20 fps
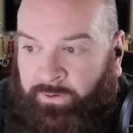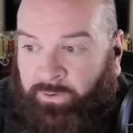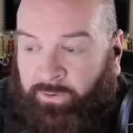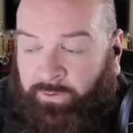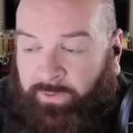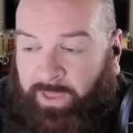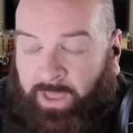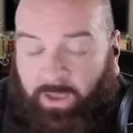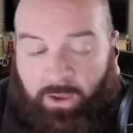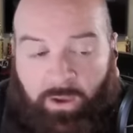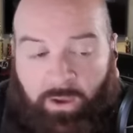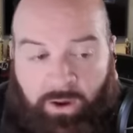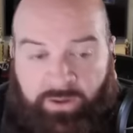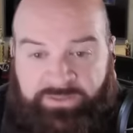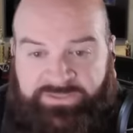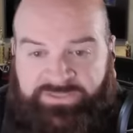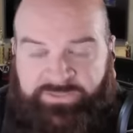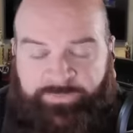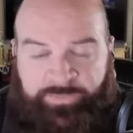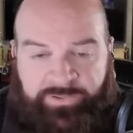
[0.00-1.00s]
her how
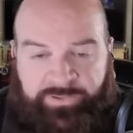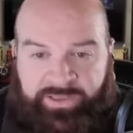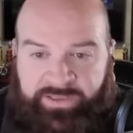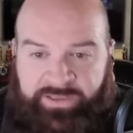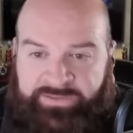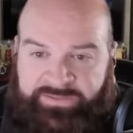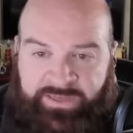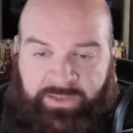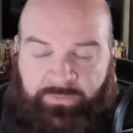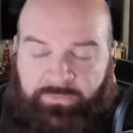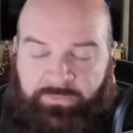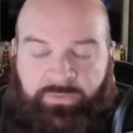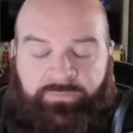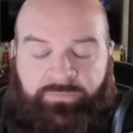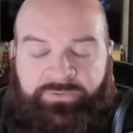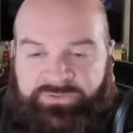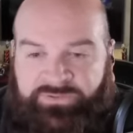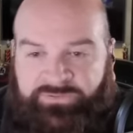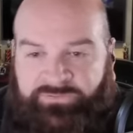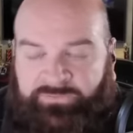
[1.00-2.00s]
hard she plays, and I will
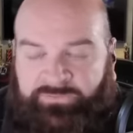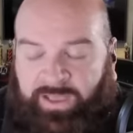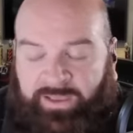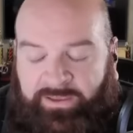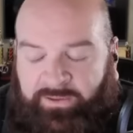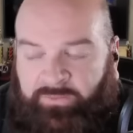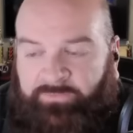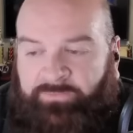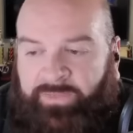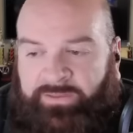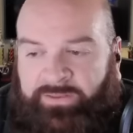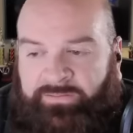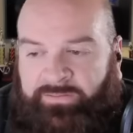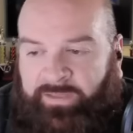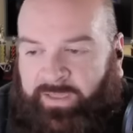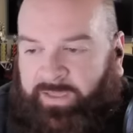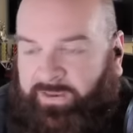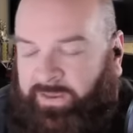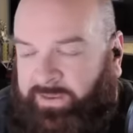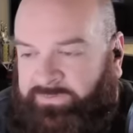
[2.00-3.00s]
always I commend
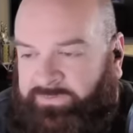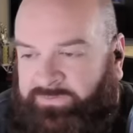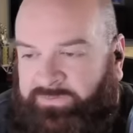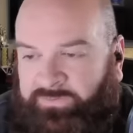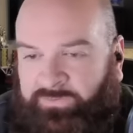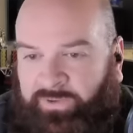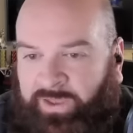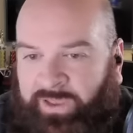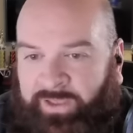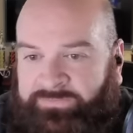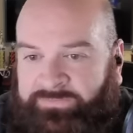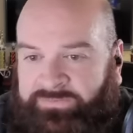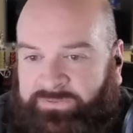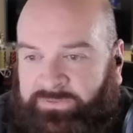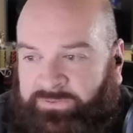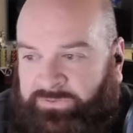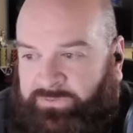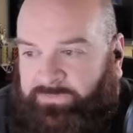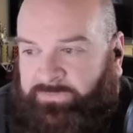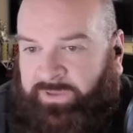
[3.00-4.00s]
that. I do. I
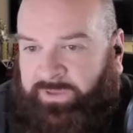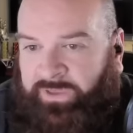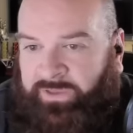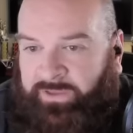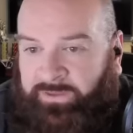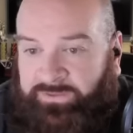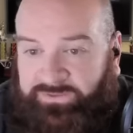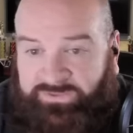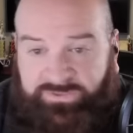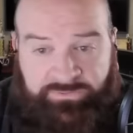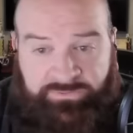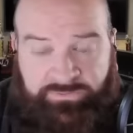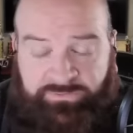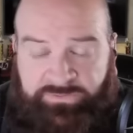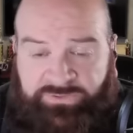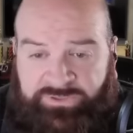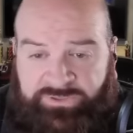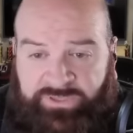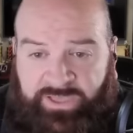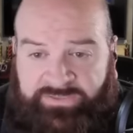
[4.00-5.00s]
absolutely do. I
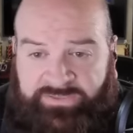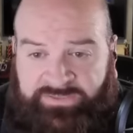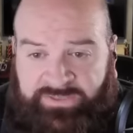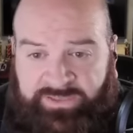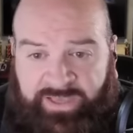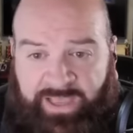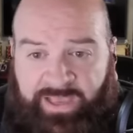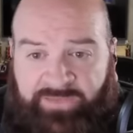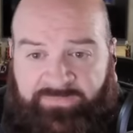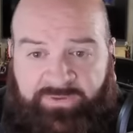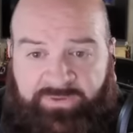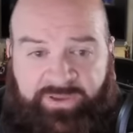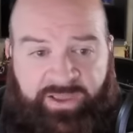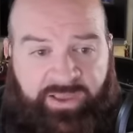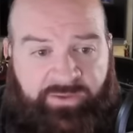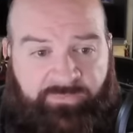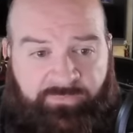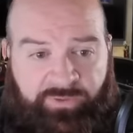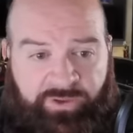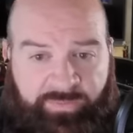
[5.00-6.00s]
she she has a knack for
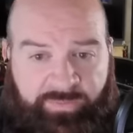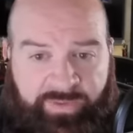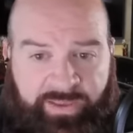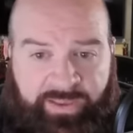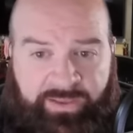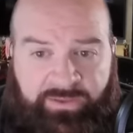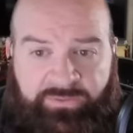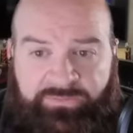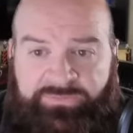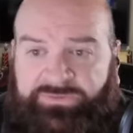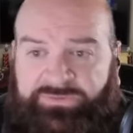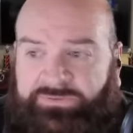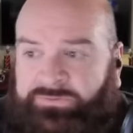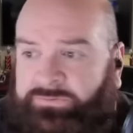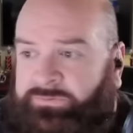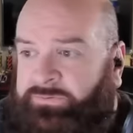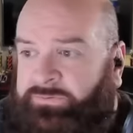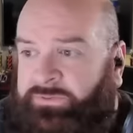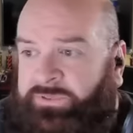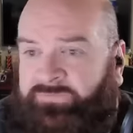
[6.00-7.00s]
getting rebounds,
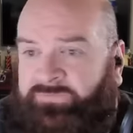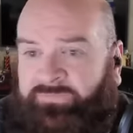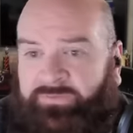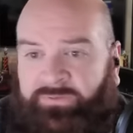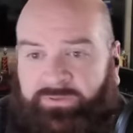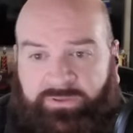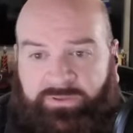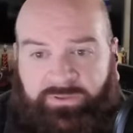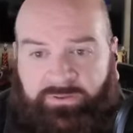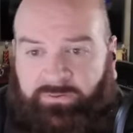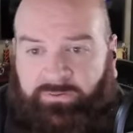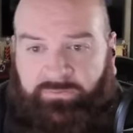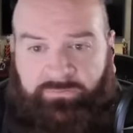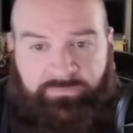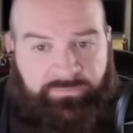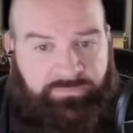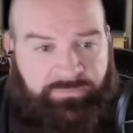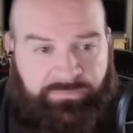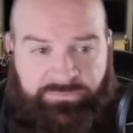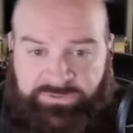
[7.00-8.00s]
even you
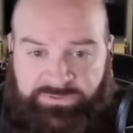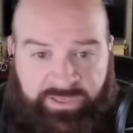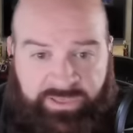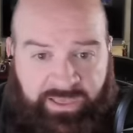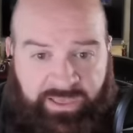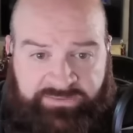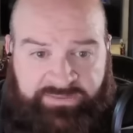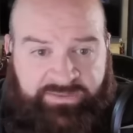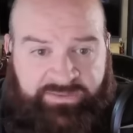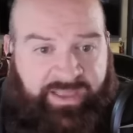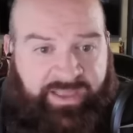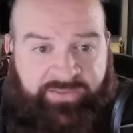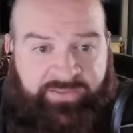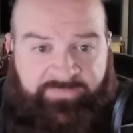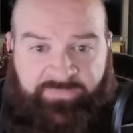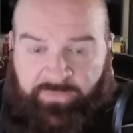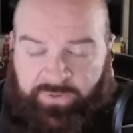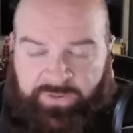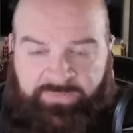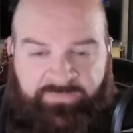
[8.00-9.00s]
know she has a knack
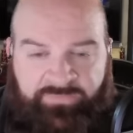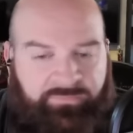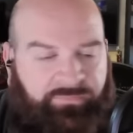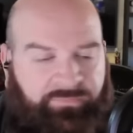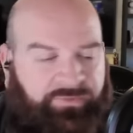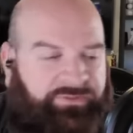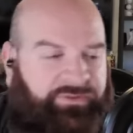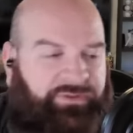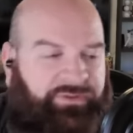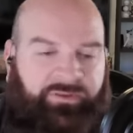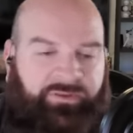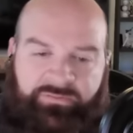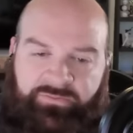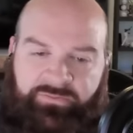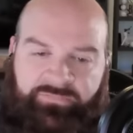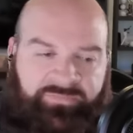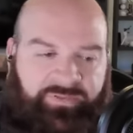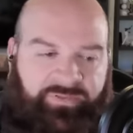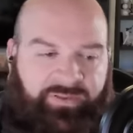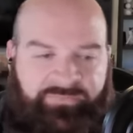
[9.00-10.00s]
for it. even with the
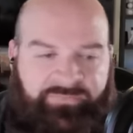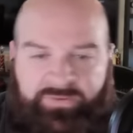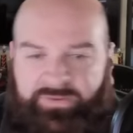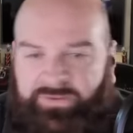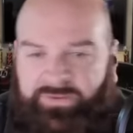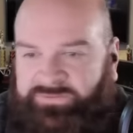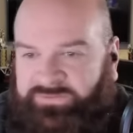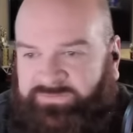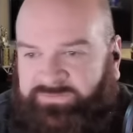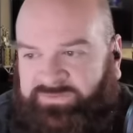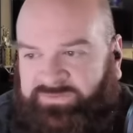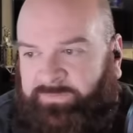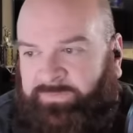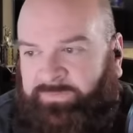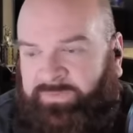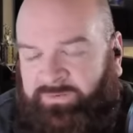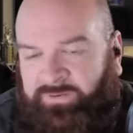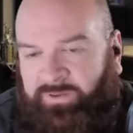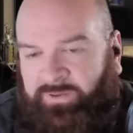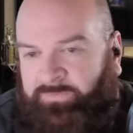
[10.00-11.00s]
the fluffiness of some
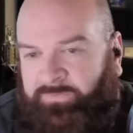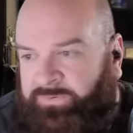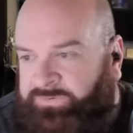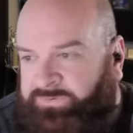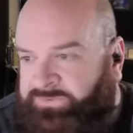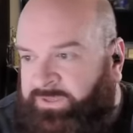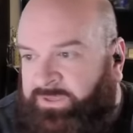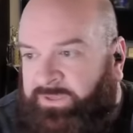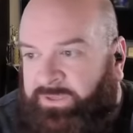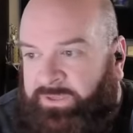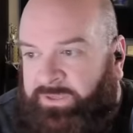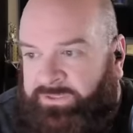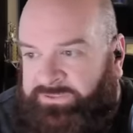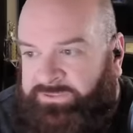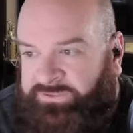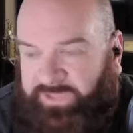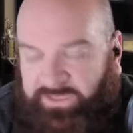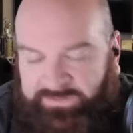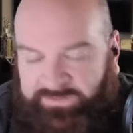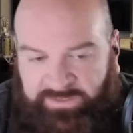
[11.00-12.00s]
of the numbers
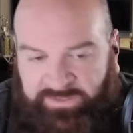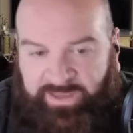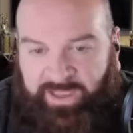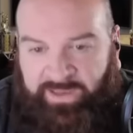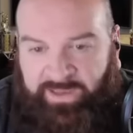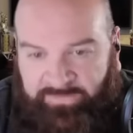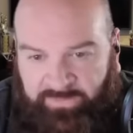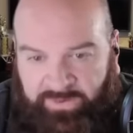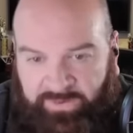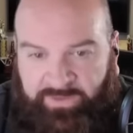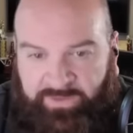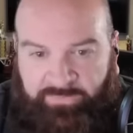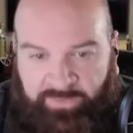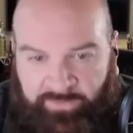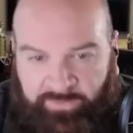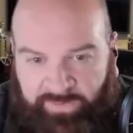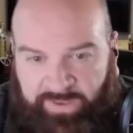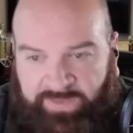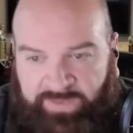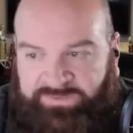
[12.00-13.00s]
she has a knack for getting
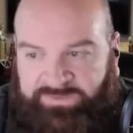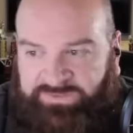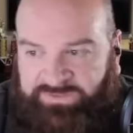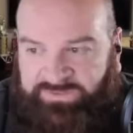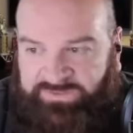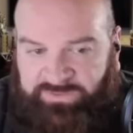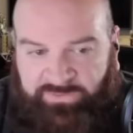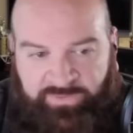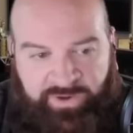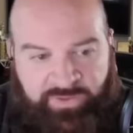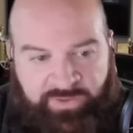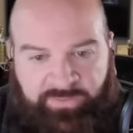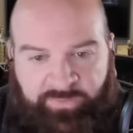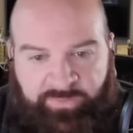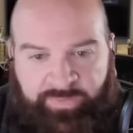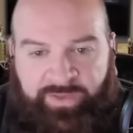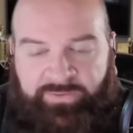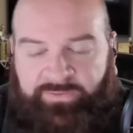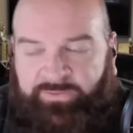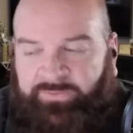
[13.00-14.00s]
rebounds, and she's a great
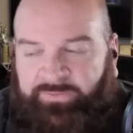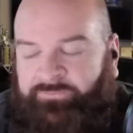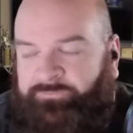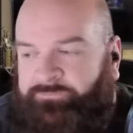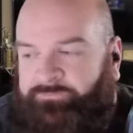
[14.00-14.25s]
rebounder.